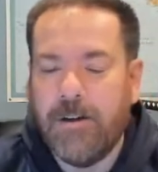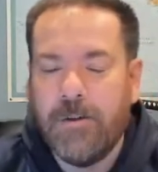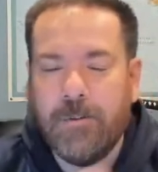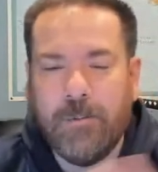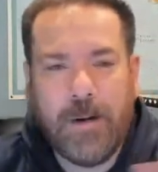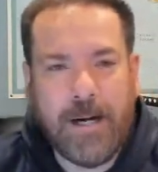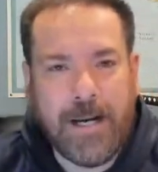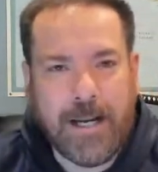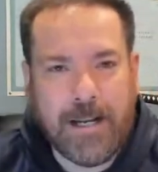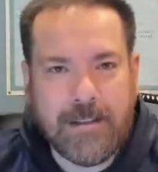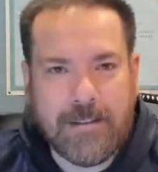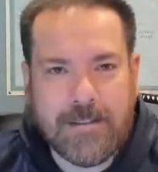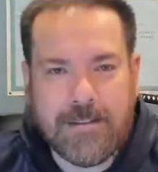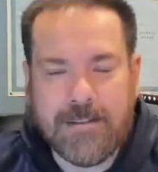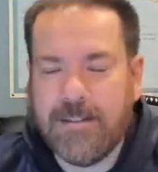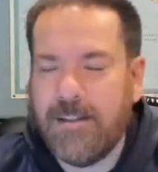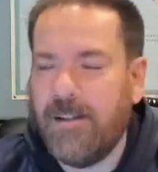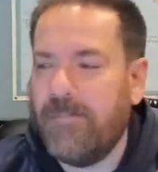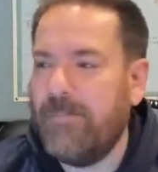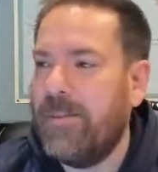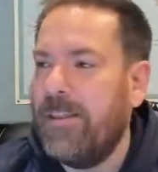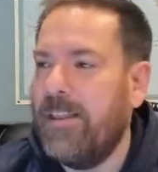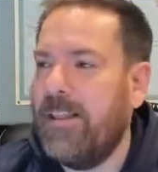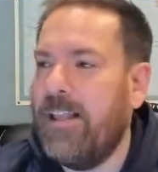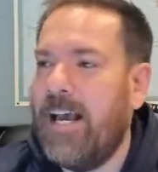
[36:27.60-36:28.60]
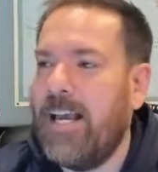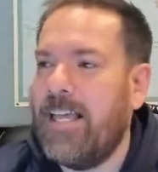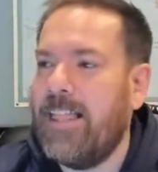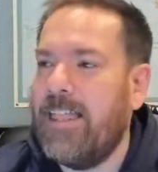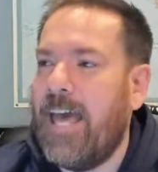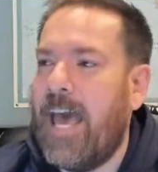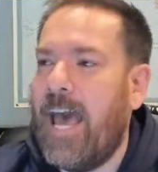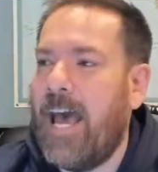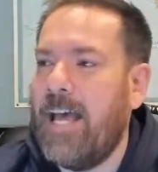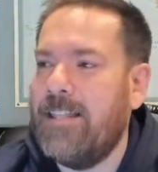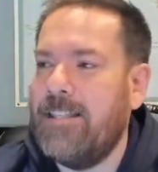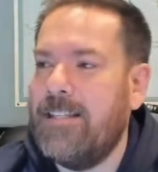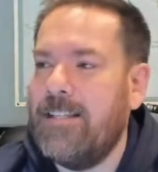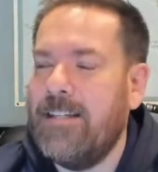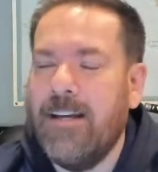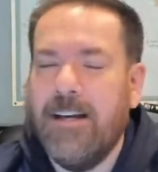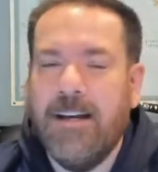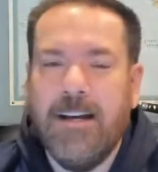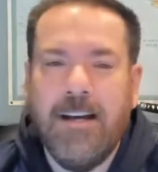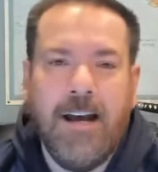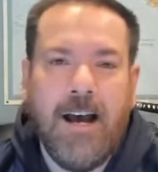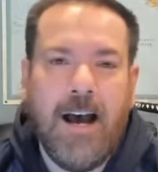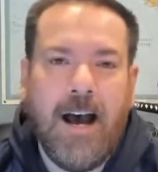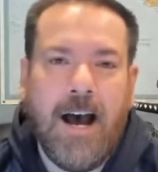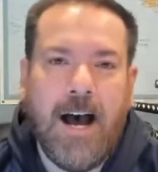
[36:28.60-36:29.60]
Great, something like that.
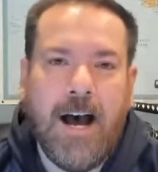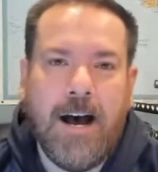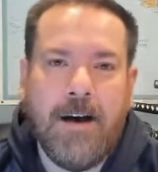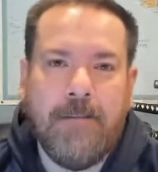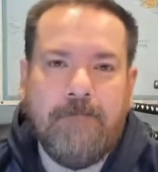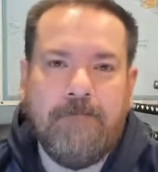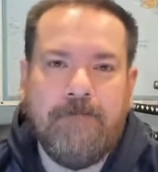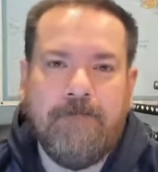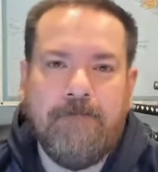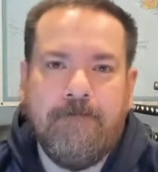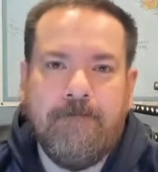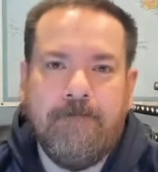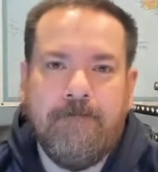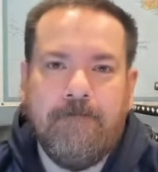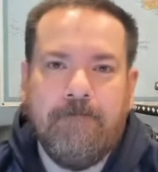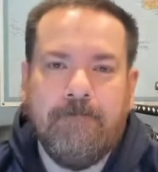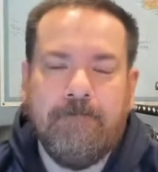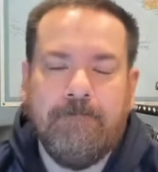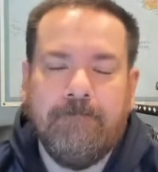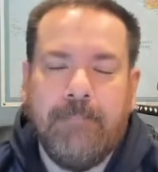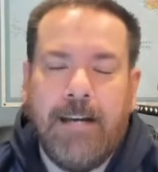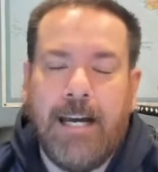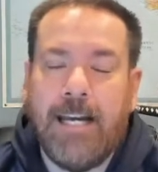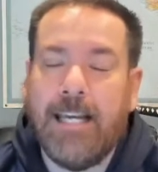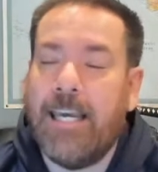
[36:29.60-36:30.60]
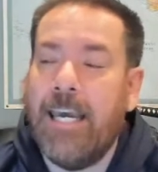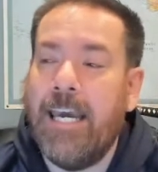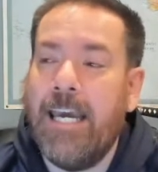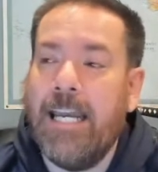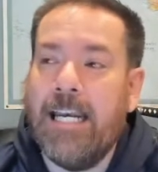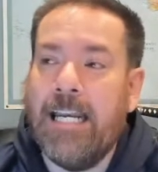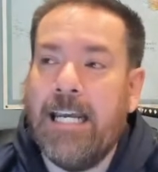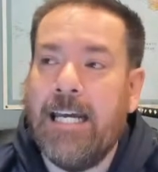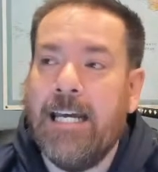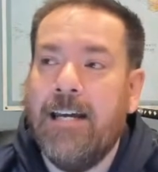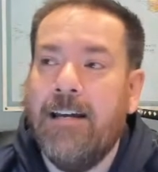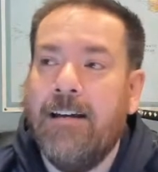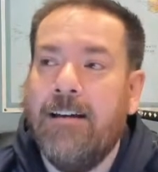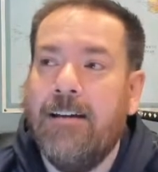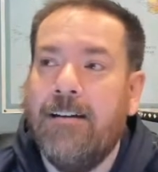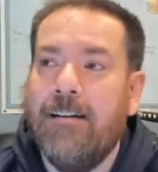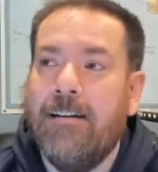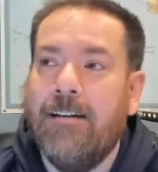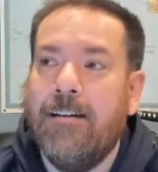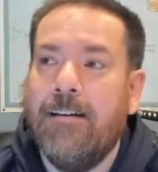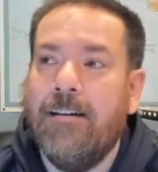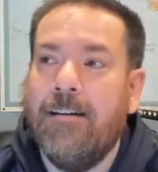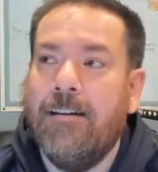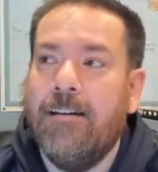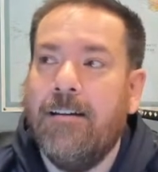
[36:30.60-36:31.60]
Again,
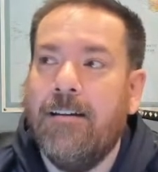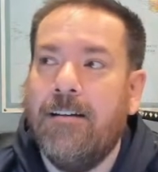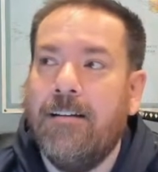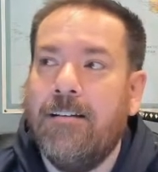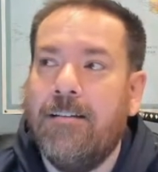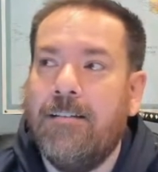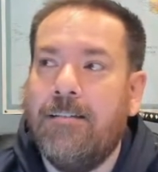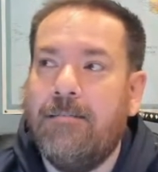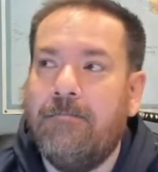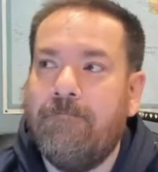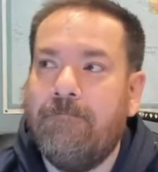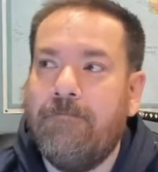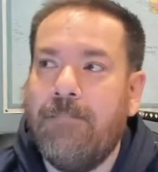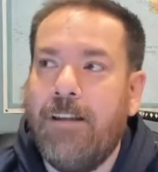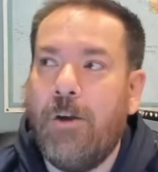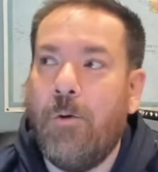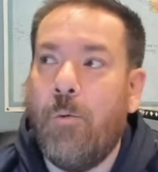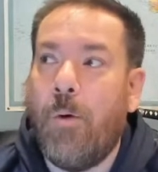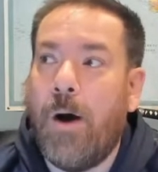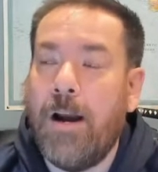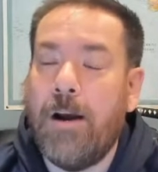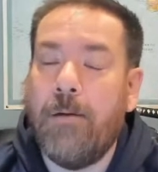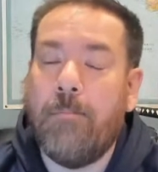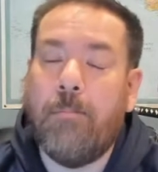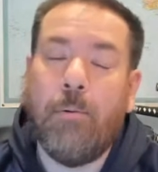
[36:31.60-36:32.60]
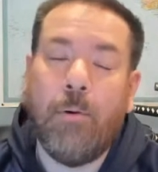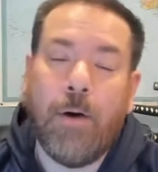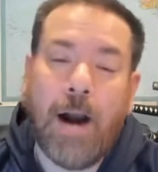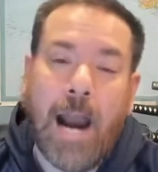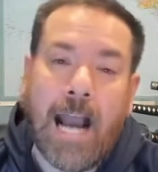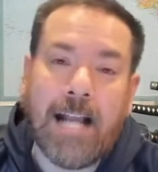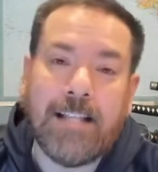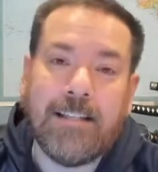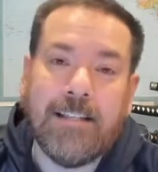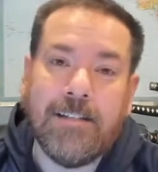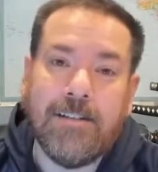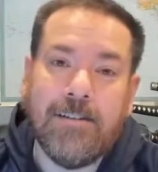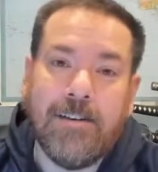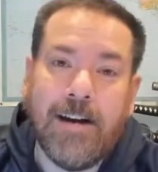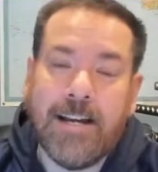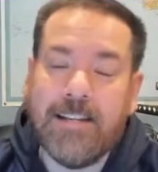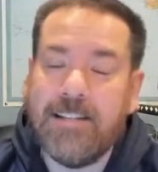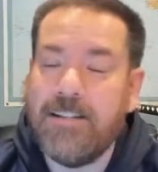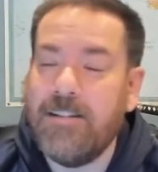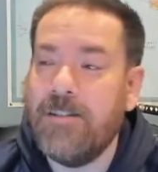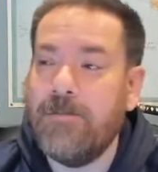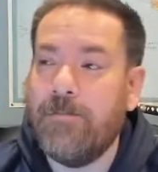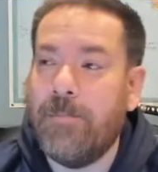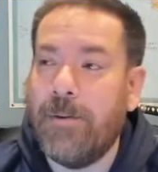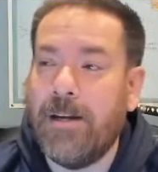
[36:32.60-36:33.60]
you want to practice your
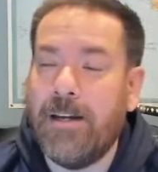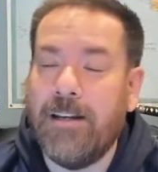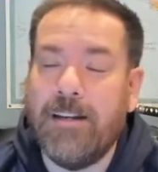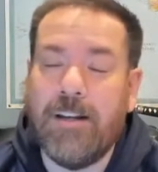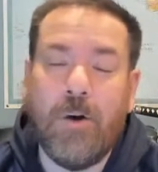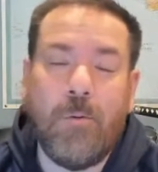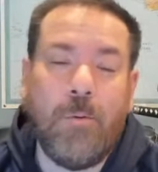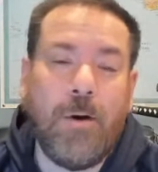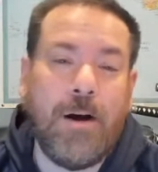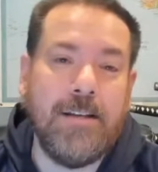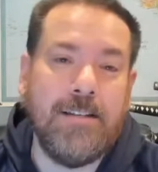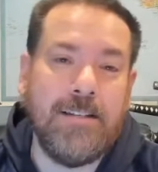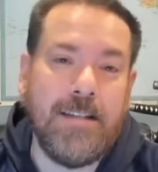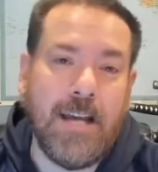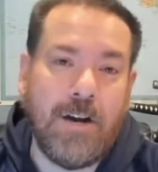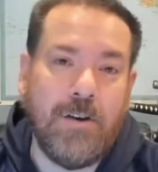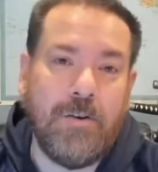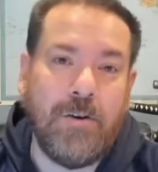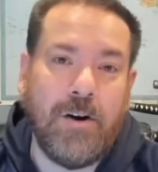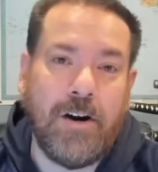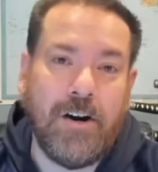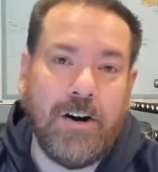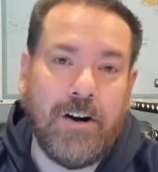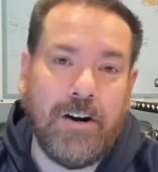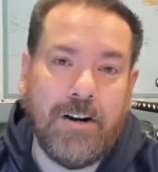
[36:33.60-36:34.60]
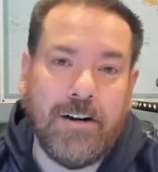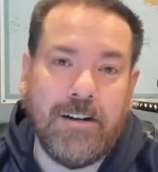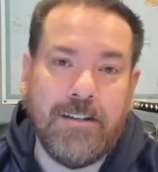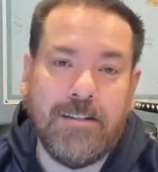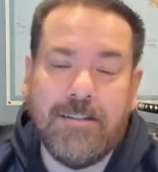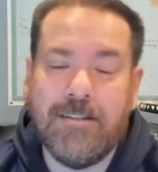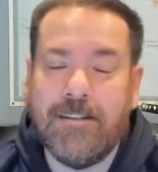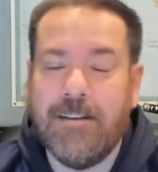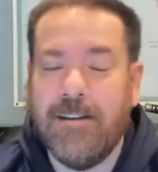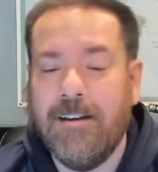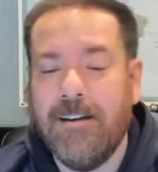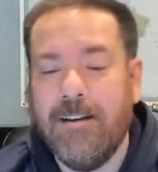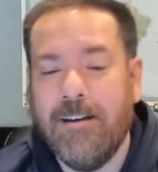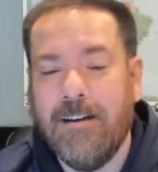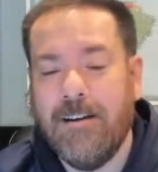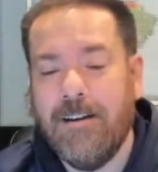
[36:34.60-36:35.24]
answers, but you don't want to sound rehearsed.